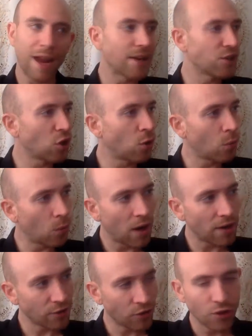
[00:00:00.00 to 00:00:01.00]
I don't
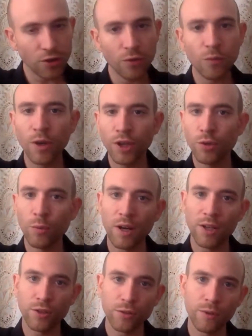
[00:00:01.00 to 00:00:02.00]
want to do what you
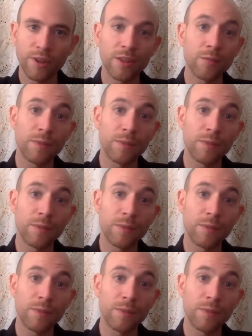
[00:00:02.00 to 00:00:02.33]
want to do with it,